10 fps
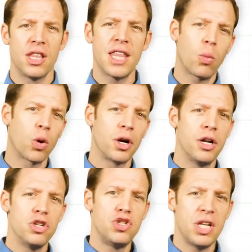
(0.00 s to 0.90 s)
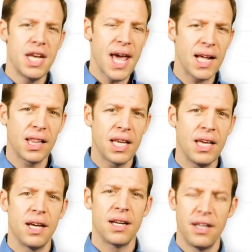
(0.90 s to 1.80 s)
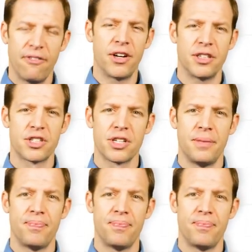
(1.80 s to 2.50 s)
that were genetically diverse.